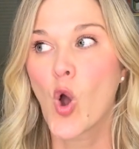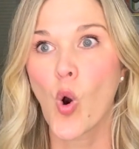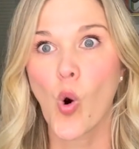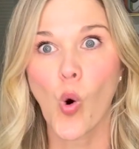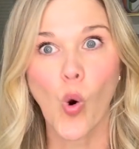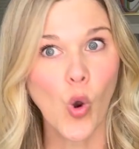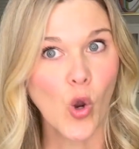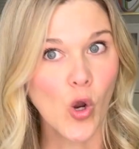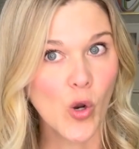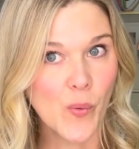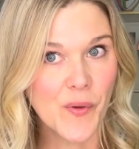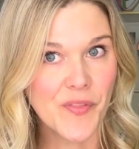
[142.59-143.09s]

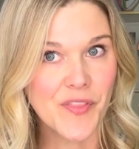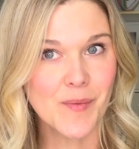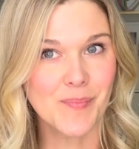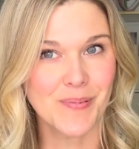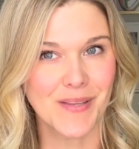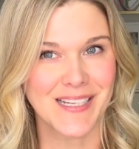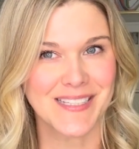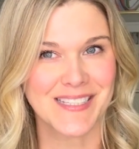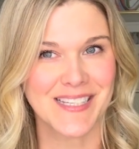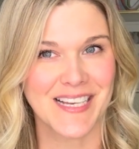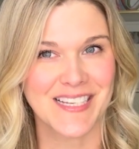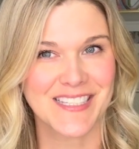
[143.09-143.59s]
or with a
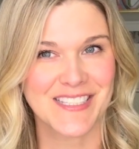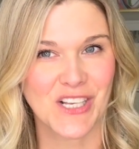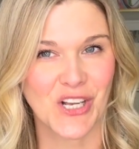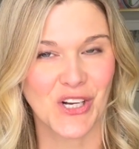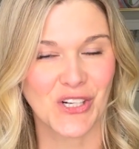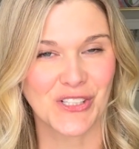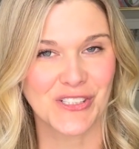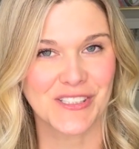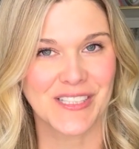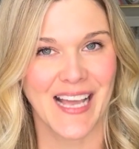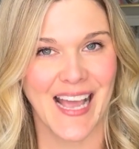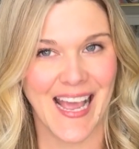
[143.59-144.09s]
blood test
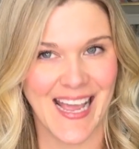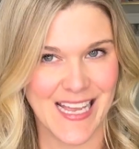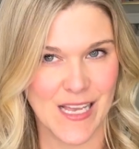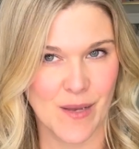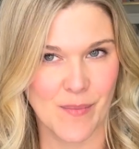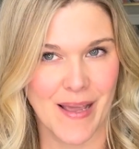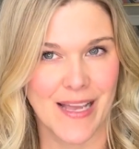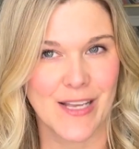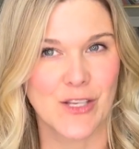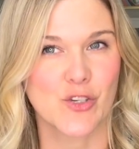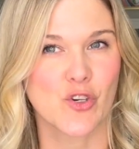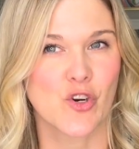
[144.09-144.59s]
called
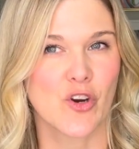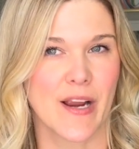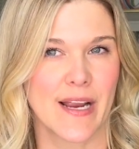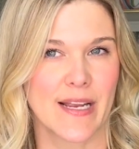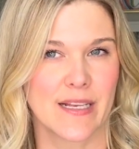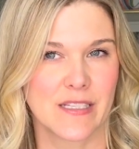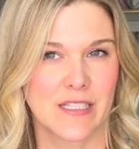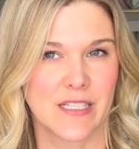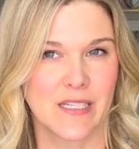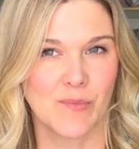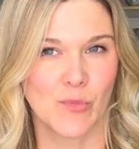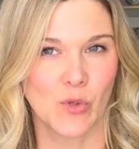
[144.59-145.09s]
AMH or
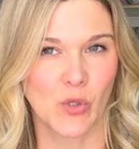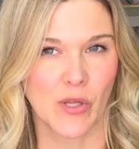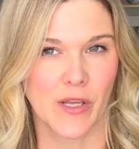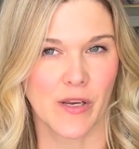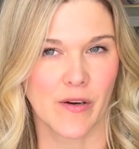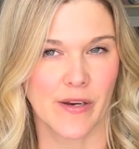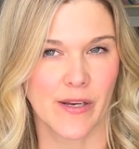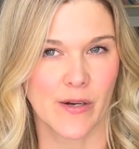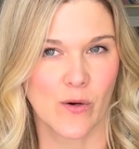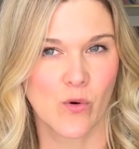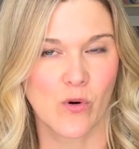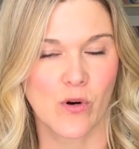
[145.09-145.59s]
anti
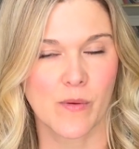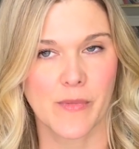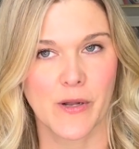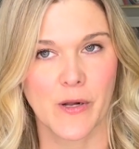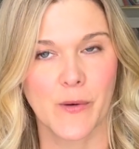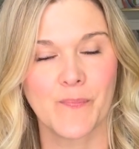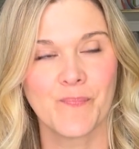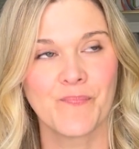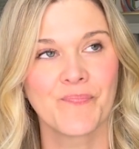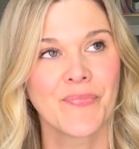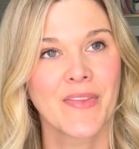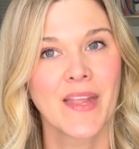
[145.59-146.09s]
mullerian
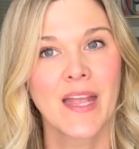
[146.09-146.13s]
hormone.